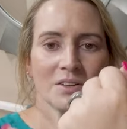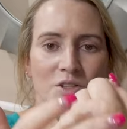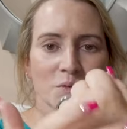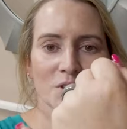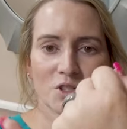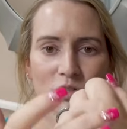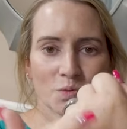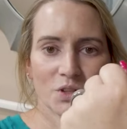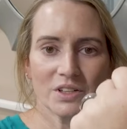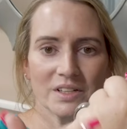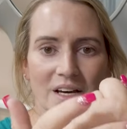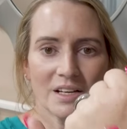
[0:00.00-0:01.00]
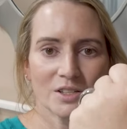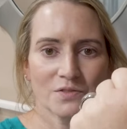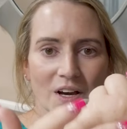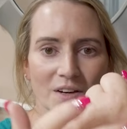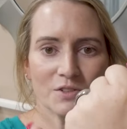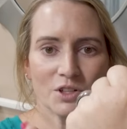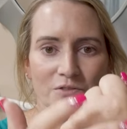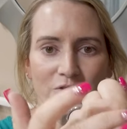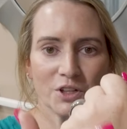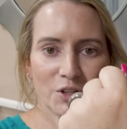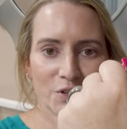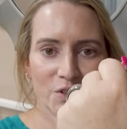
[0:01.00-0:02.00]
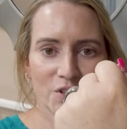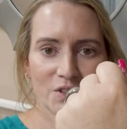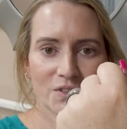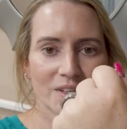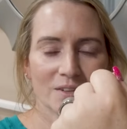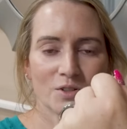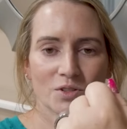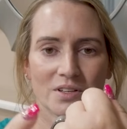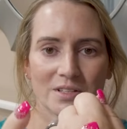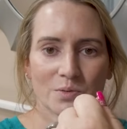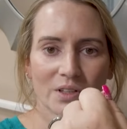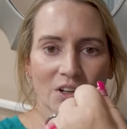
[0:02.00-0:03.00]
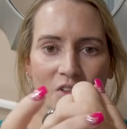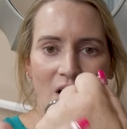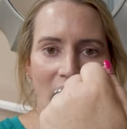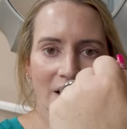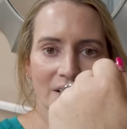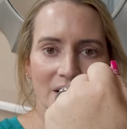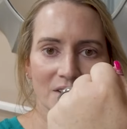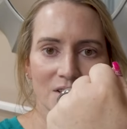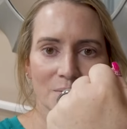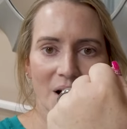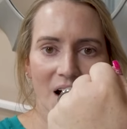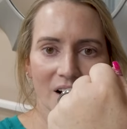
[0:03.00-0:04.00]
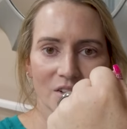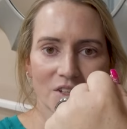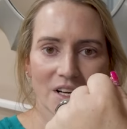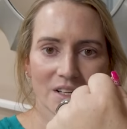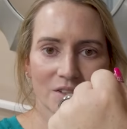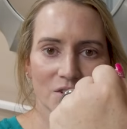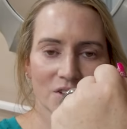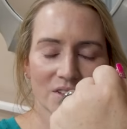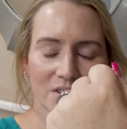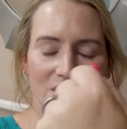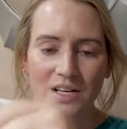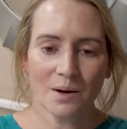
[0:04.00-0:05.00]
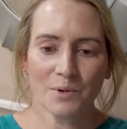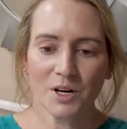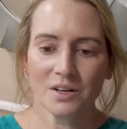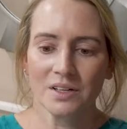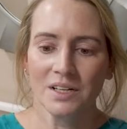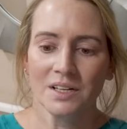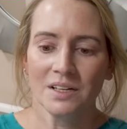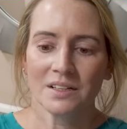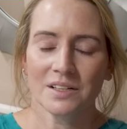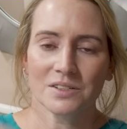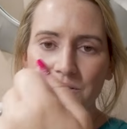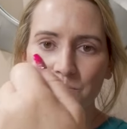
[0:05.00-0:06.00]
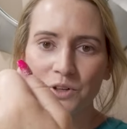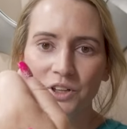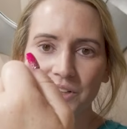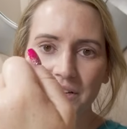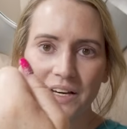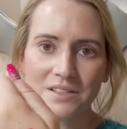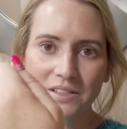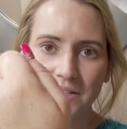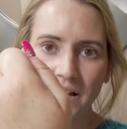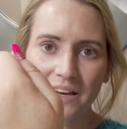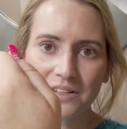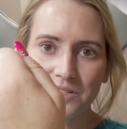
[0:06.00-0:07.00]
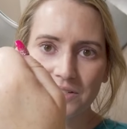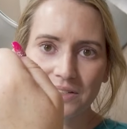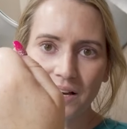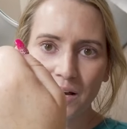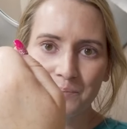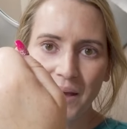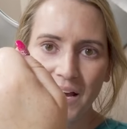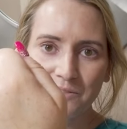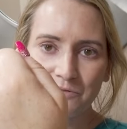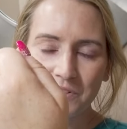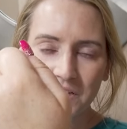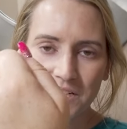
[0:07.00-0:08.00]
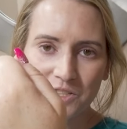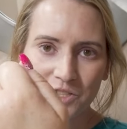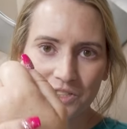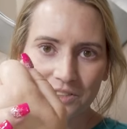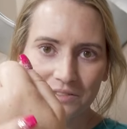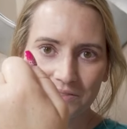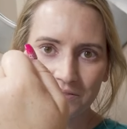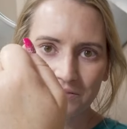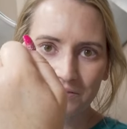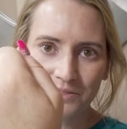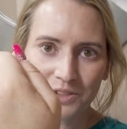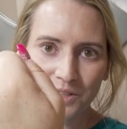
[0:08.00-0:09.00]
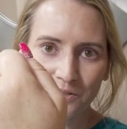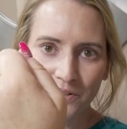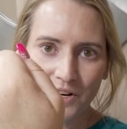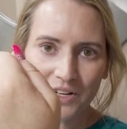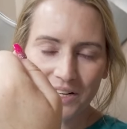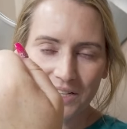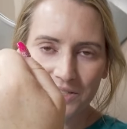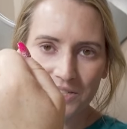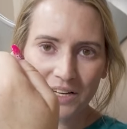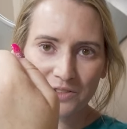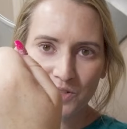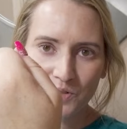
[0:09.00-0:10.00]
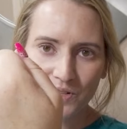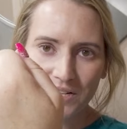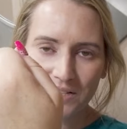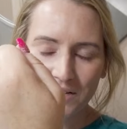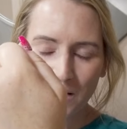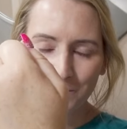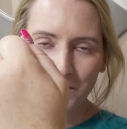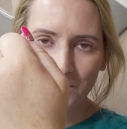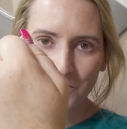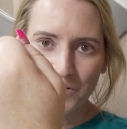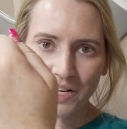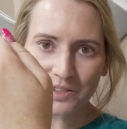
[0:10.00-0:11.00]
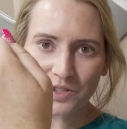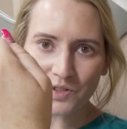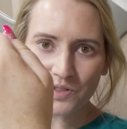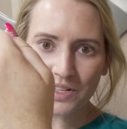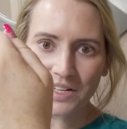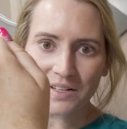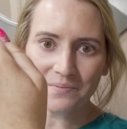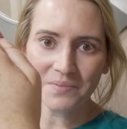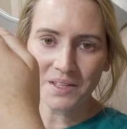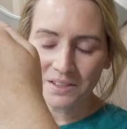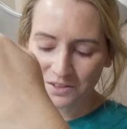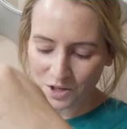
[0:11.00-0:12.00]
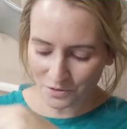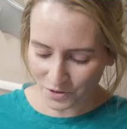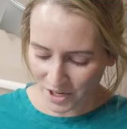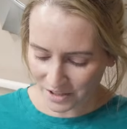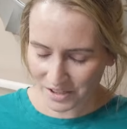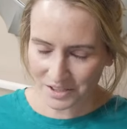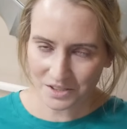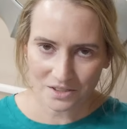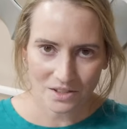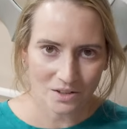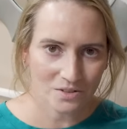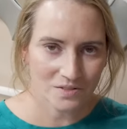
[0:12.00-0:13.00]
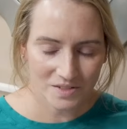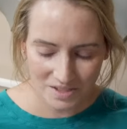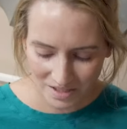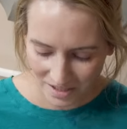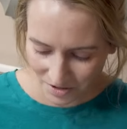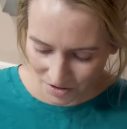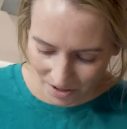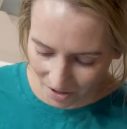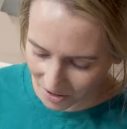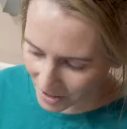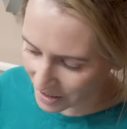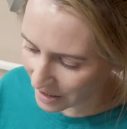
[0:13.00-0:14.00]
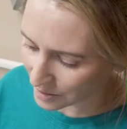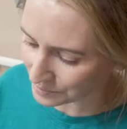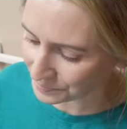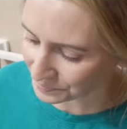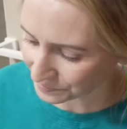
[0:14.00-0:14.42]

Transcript: This one's just really nice. Five good filters. I use this one a lot on some hotter days during the summer because it really has a nice uh, matte finish. So very nice sunscreen, chemical sunscreen, no fragrance, no denatured alcohol.